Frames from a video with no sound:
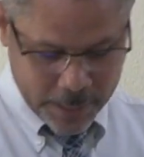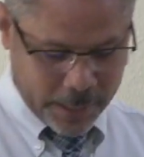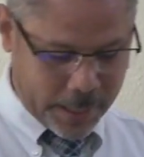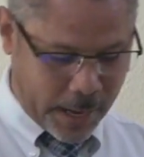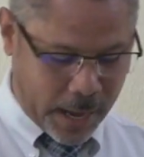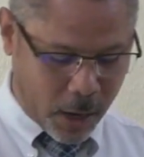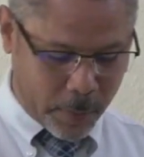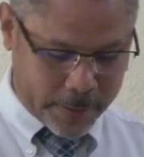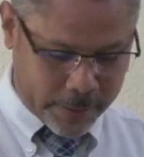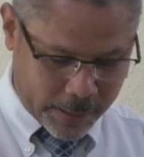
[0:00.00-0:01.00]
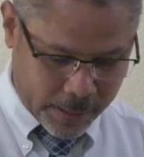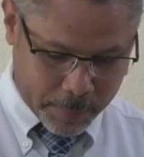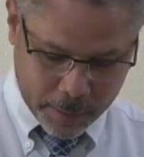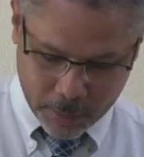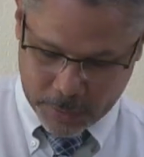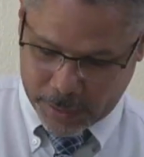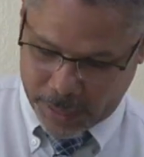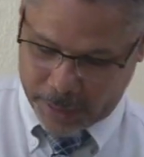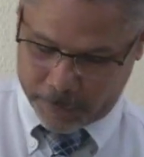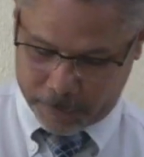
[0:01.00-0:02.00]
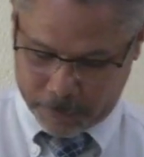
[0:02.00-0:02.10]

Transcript: in how we think about life.